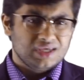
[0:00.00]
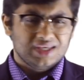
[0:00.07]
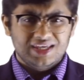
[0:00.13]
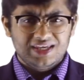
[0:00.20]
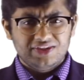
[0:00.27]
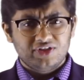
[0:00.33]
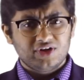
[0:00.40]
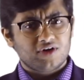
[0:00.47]

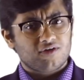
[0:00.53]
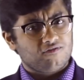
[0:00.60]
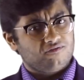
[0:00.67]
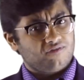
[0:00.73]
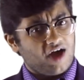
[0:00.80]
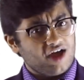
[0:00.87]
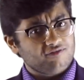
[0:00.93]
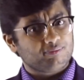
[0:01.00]
either
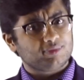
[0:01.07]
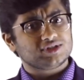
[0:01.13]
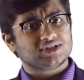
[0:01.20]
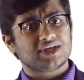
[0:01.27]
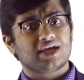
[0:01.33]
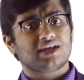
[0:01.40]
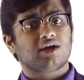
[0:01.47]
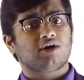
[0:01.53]

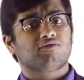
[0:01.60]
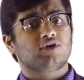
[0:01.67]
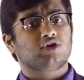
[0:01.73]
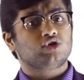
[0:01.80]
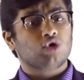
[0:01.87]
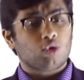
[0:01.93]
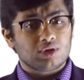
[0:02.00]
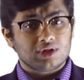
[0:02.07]
5% of your
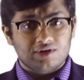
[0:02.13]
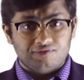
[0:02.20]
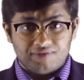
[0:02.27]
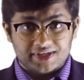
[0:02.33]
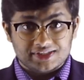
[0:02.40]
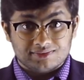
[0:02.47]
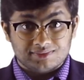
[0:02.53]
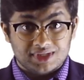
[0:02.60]
total
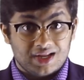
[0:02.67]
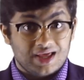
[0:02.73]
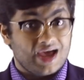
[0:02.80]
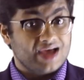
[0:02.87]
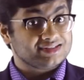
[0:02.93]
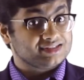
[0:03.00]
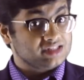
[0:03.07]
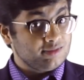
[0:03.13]
investment
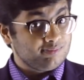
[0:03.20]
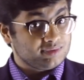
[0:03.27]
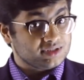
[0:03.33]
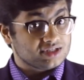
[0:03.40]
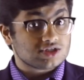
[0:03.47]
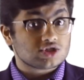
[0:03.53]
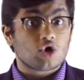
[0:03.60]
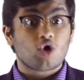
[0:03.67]
as
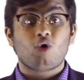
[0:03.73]
Liptis